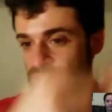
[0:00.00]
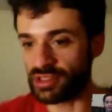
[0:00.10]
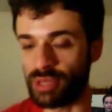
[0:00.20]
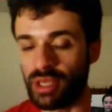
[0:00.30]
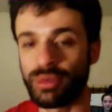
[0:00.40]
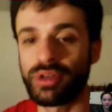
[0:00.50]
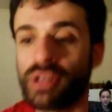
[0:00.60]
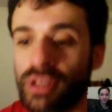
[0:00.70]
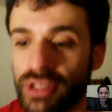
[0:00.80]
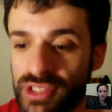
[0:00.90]
the paper at all
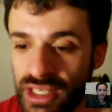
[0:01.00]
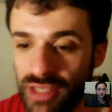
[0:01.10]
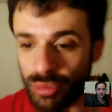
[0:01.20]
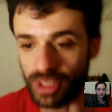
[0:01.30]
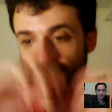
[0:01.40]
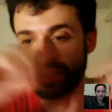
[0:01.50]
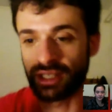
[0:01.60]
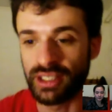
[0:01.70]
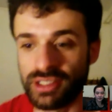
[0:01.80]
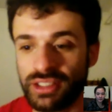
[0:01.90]
because that can break the
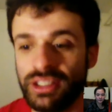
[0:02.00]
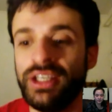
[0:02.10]
connection.